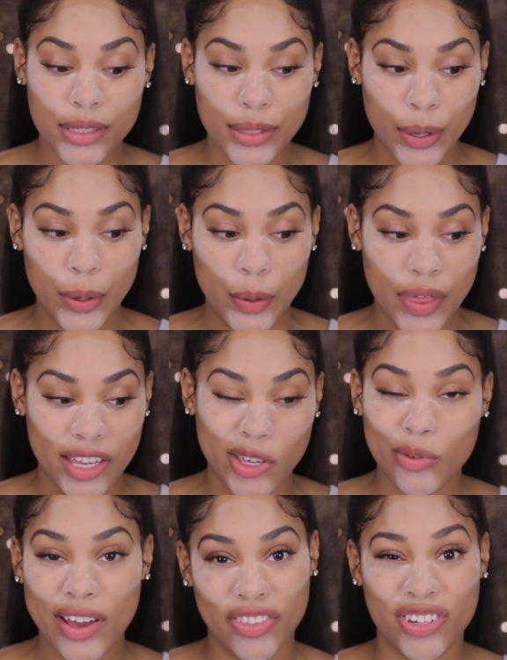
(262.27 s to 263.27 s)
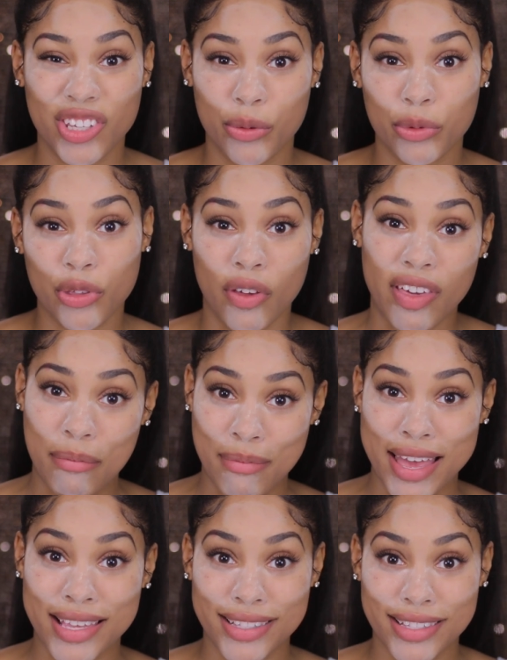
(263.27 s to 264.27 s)
so that you don't have to deal with all that
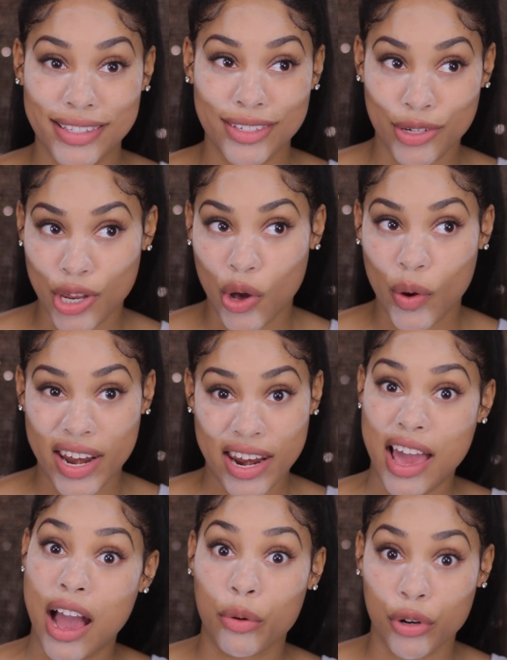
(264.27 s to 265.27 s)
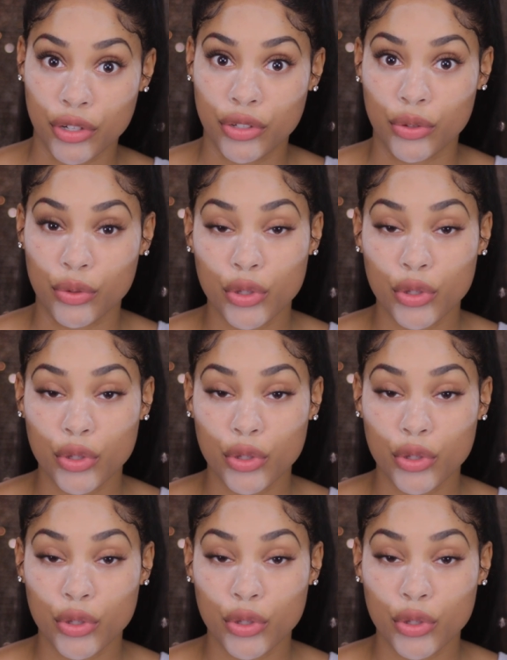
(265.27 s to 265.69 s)
mess, you know, in an hour or two.